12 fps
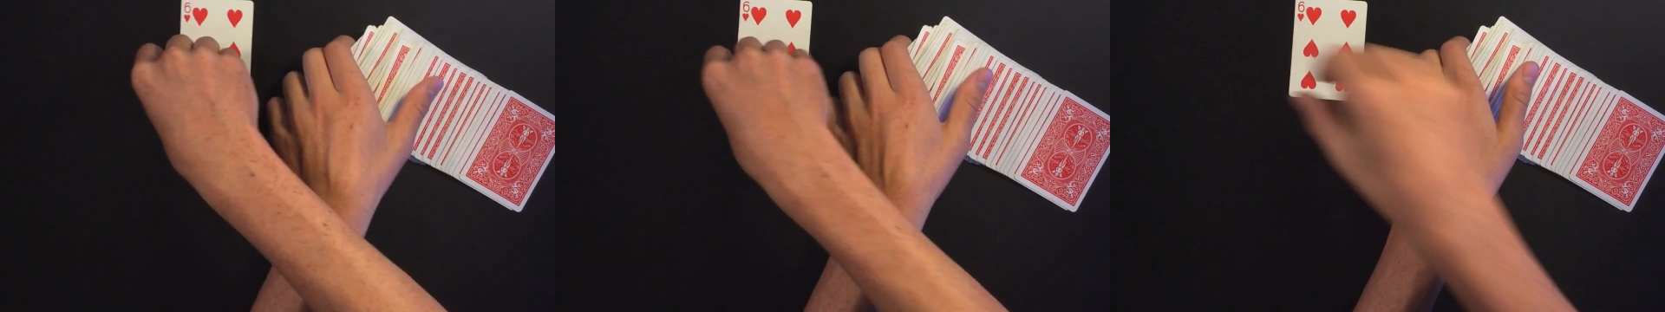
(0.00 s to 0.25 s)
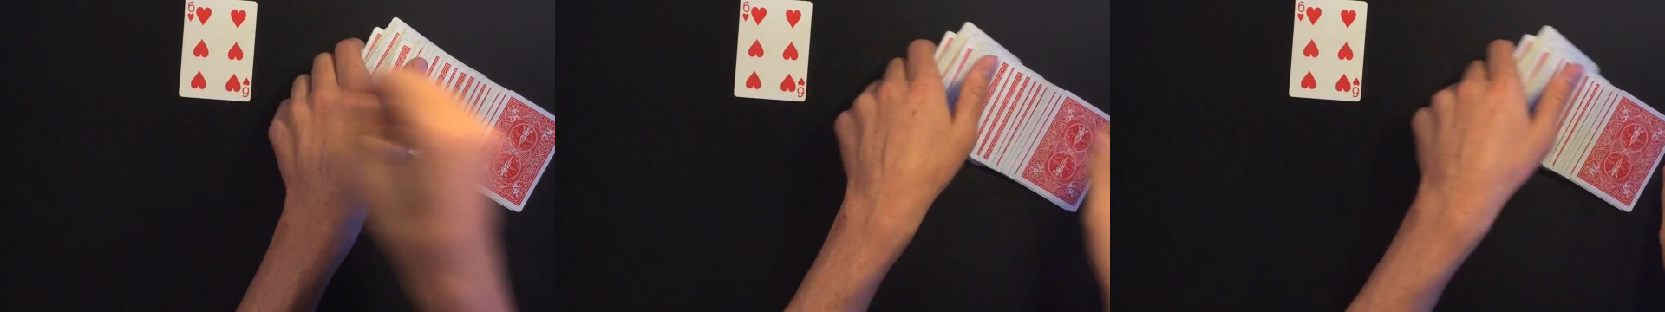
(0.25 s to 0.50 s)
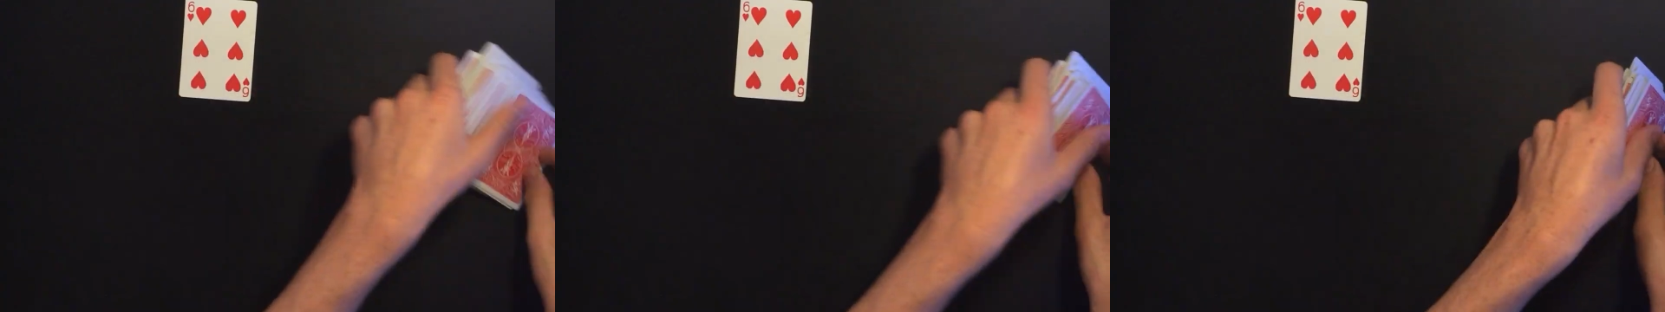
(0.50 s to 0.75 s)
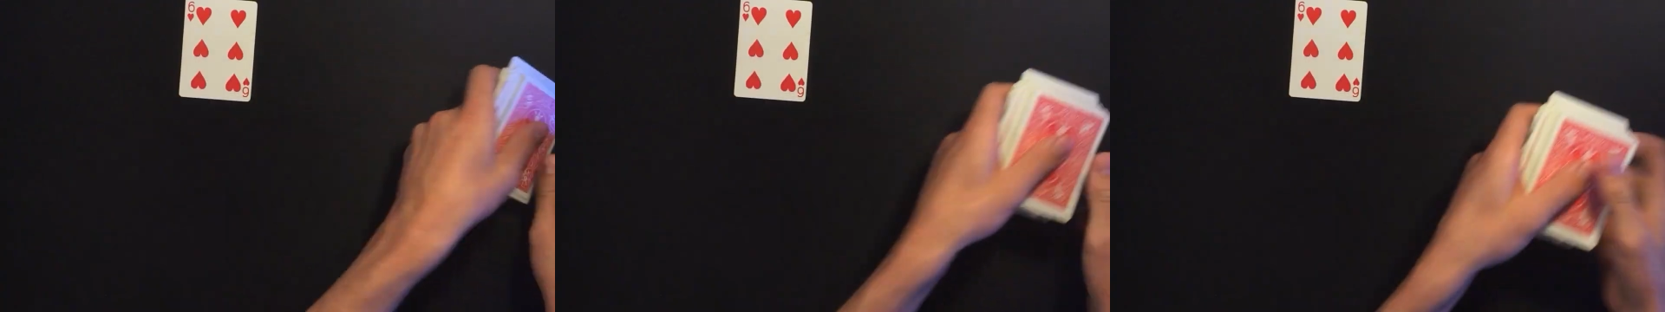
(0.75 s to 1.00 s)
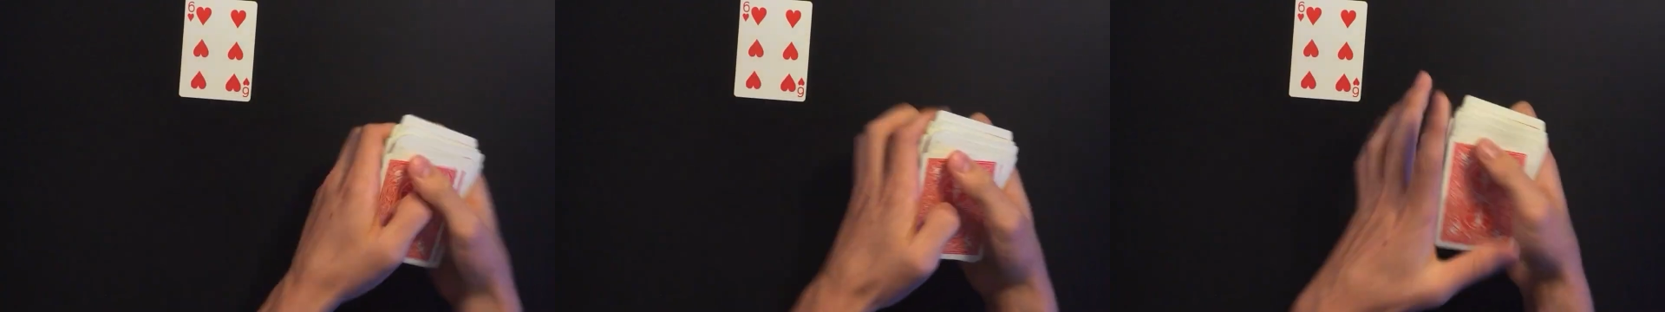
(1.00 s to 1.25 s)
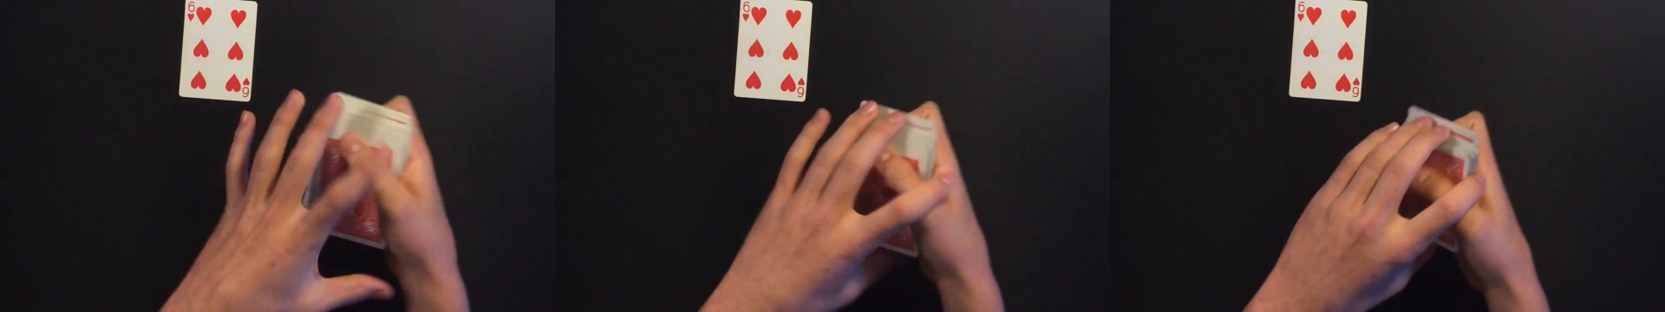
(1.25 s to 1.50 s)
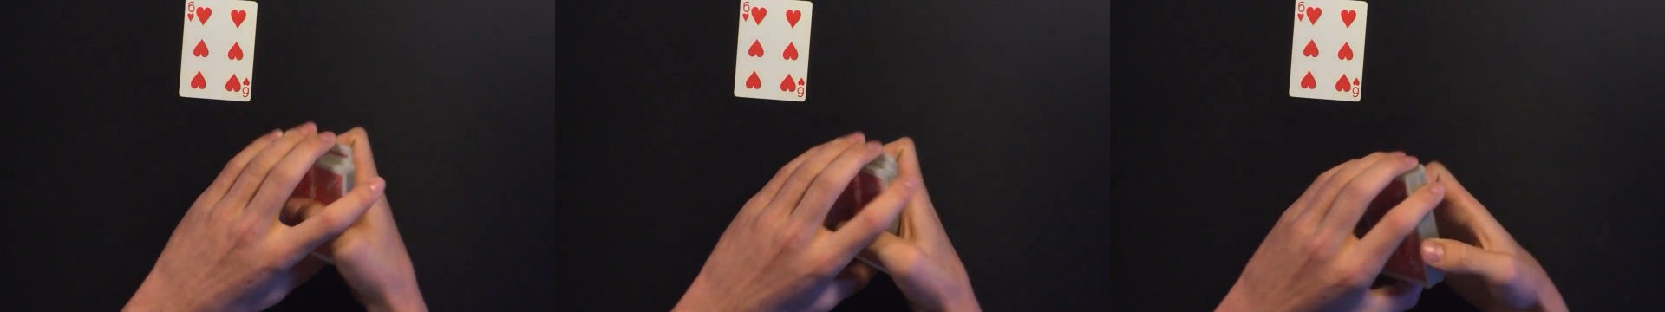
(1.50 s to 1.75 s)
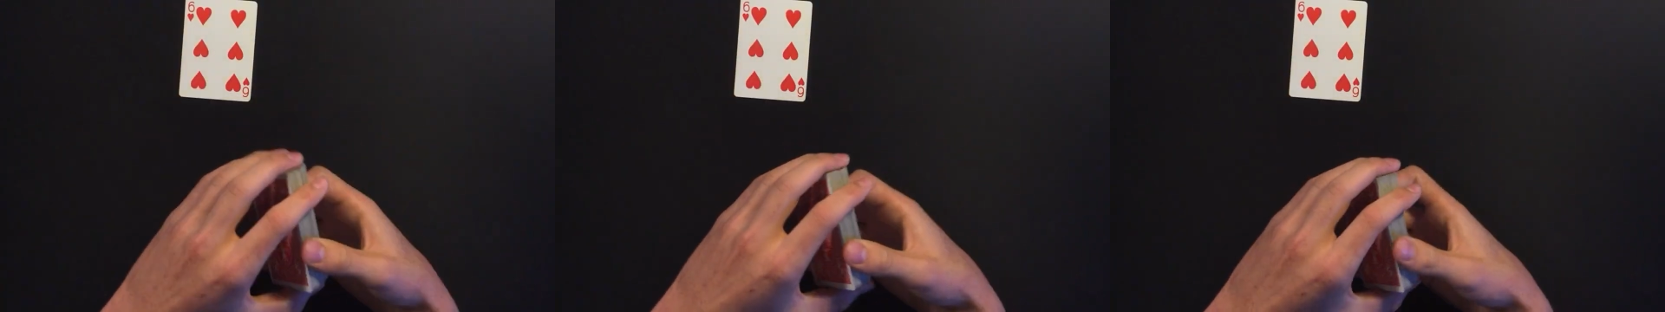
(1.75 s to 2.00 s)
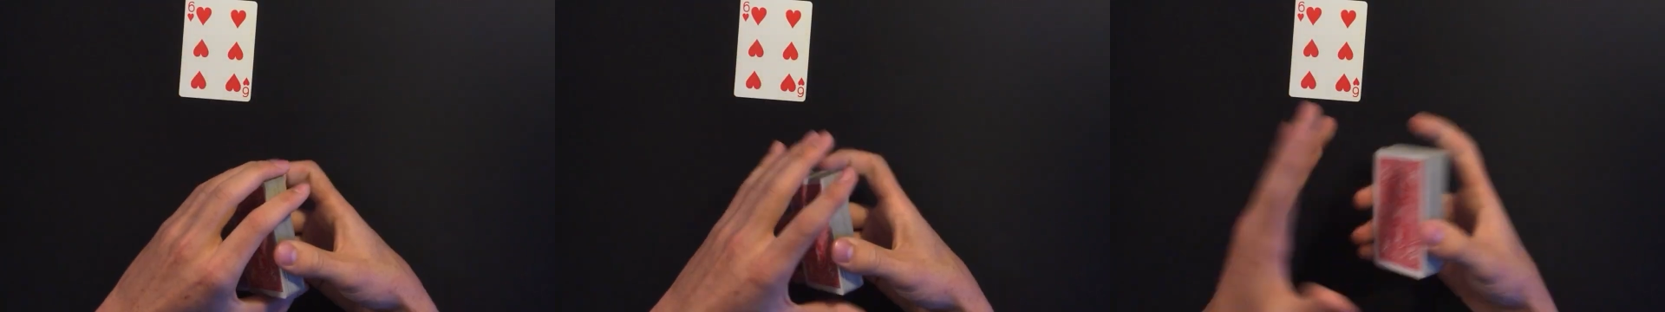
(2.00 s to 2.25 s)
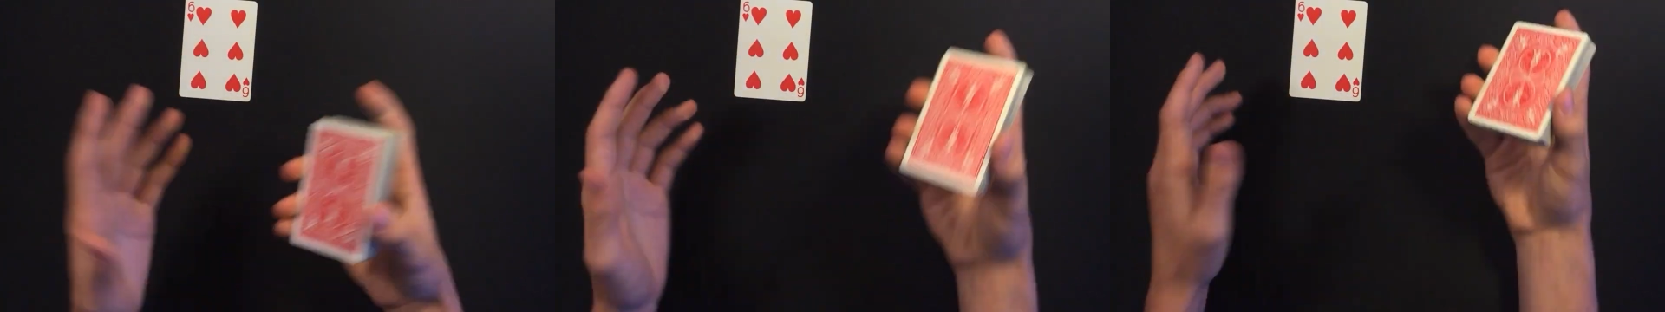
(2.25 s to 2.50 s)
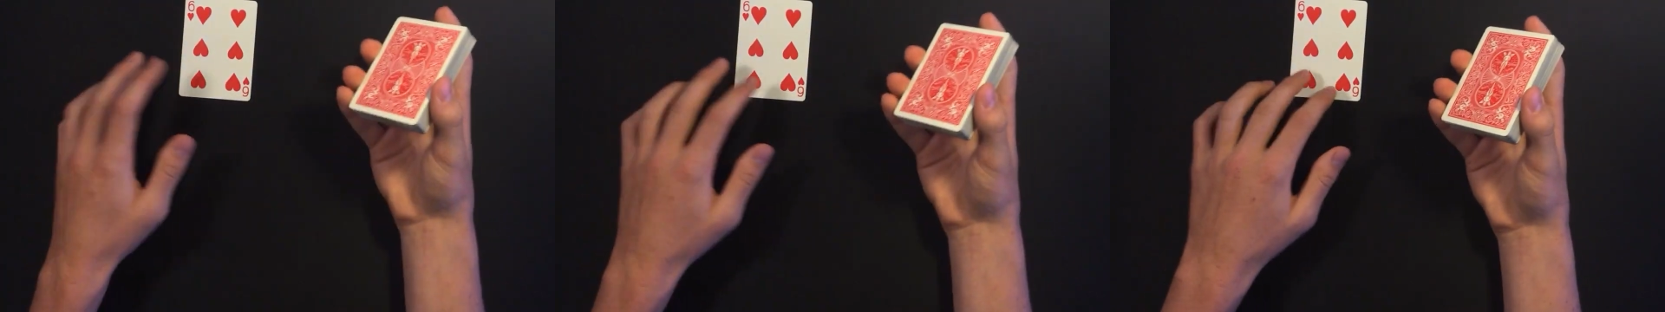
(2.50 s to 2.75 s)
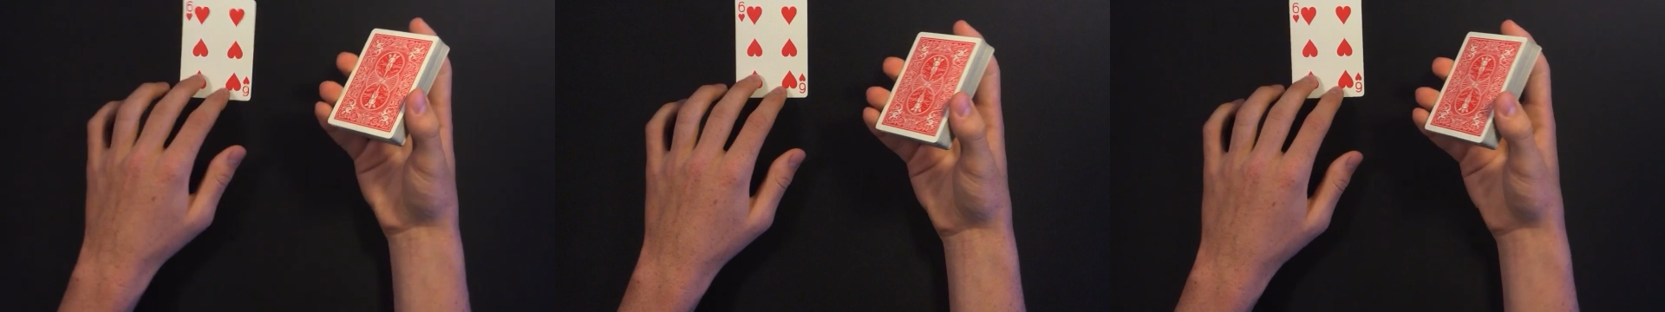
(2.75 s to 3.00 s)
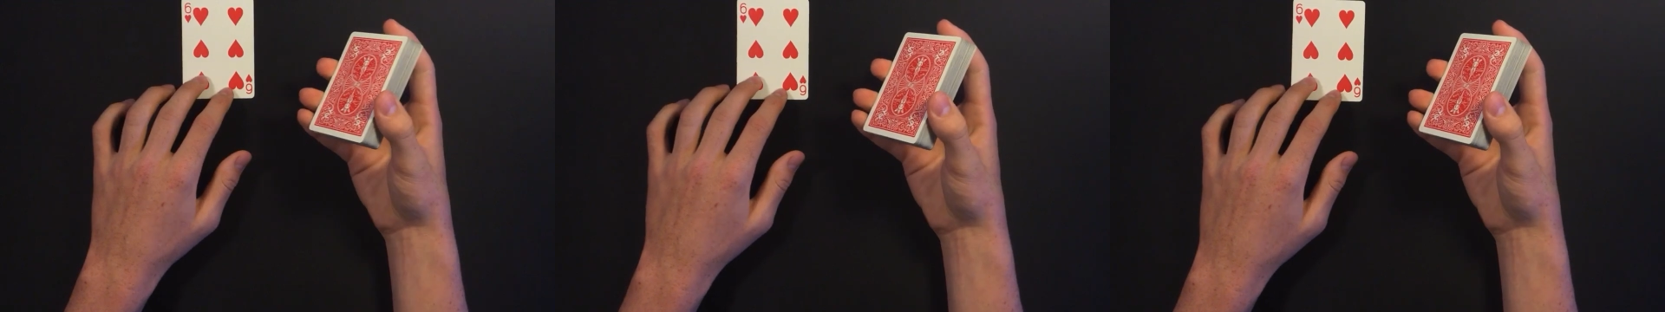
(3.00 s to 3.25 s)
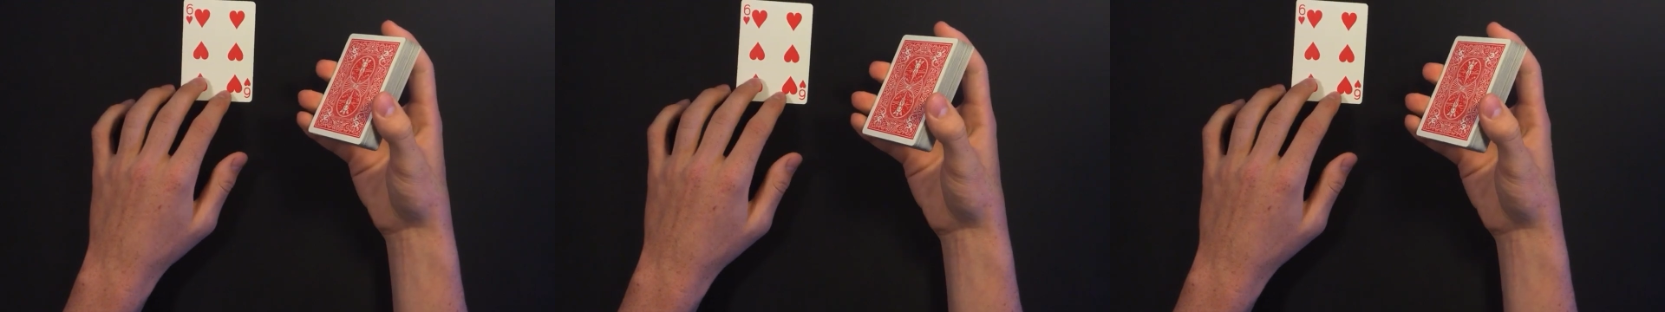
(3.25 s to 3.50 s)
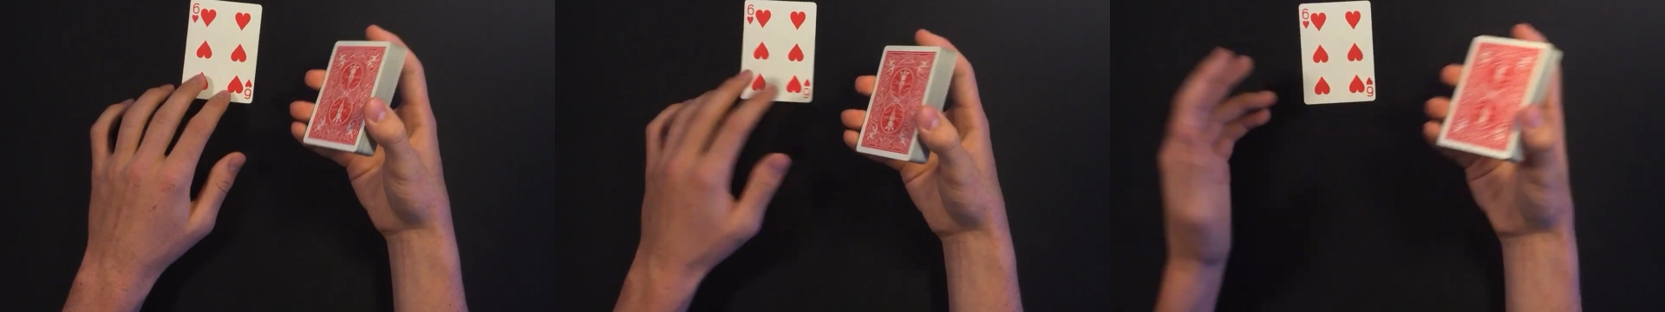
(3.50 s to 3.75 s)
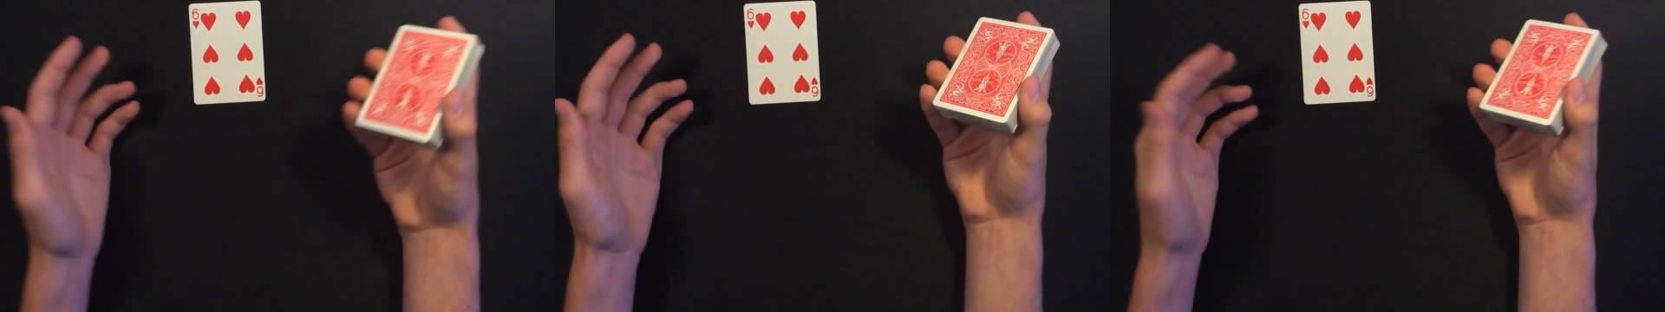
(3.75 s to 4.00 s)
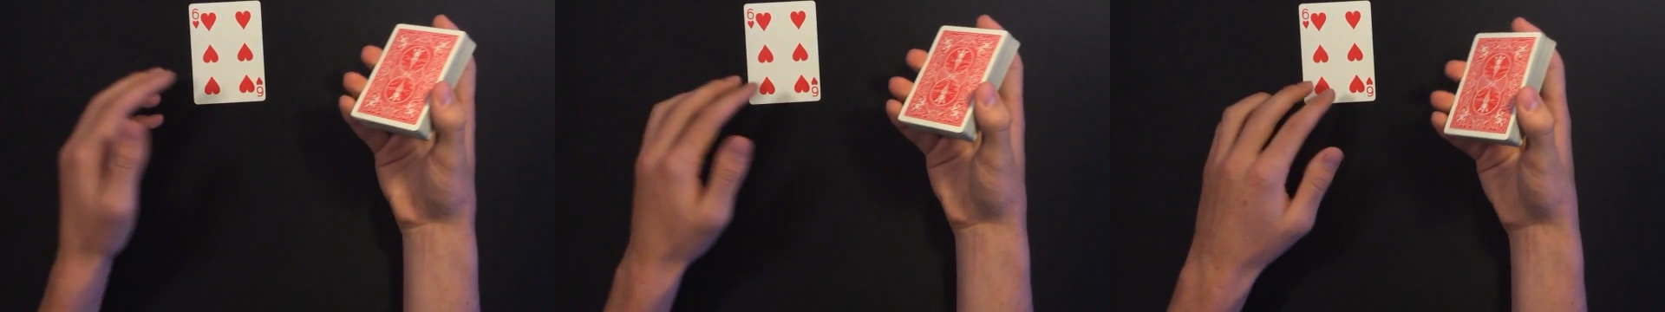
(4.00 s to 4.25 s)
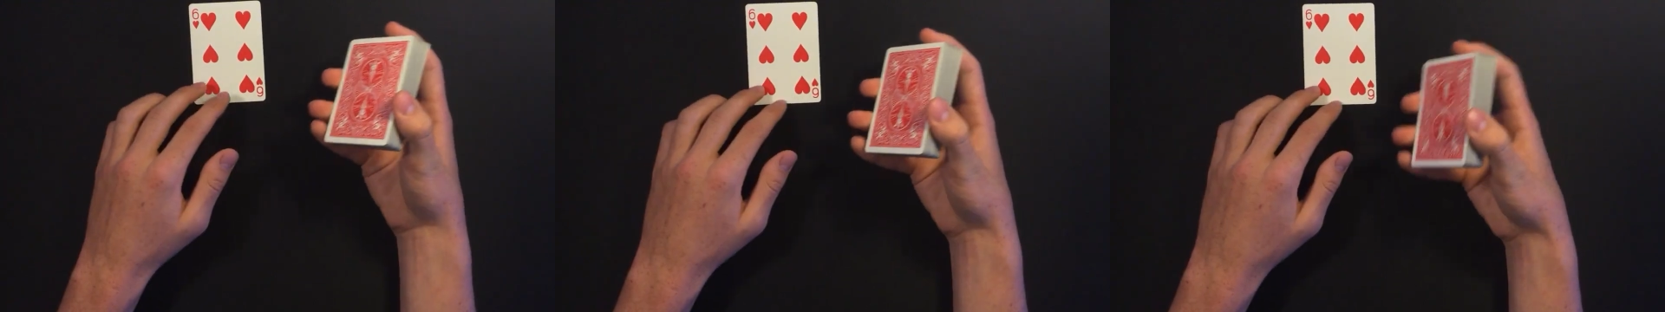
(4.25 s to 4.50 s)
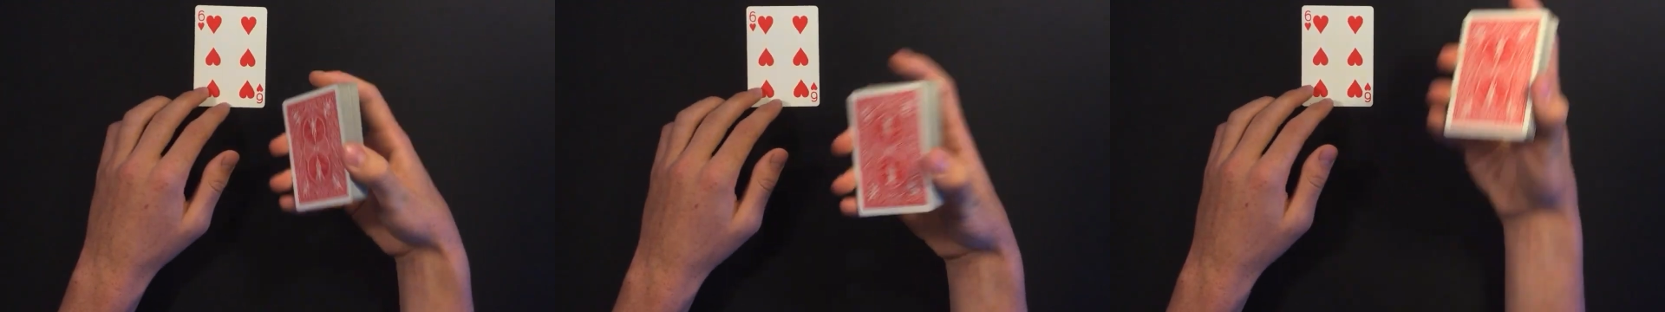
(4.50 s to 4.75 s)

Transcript: (no speaker visible)